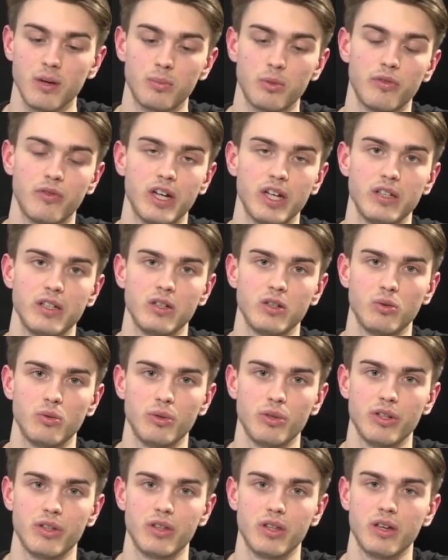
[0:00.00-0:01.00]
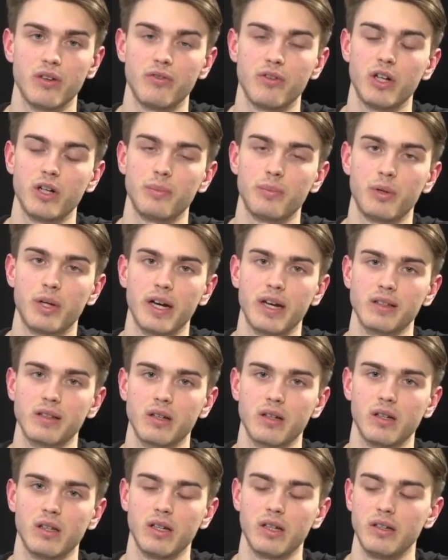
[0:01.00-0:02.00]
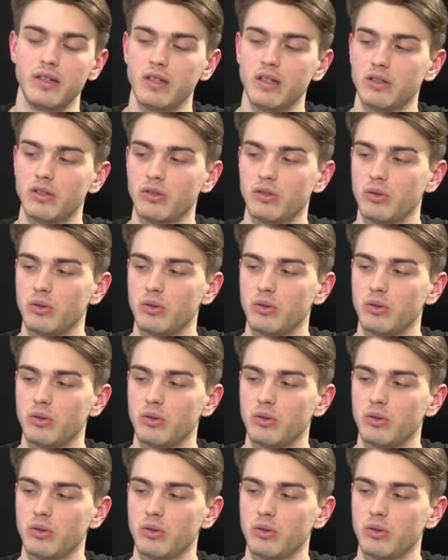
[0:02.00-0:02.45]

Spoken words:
providing you with very practical ideas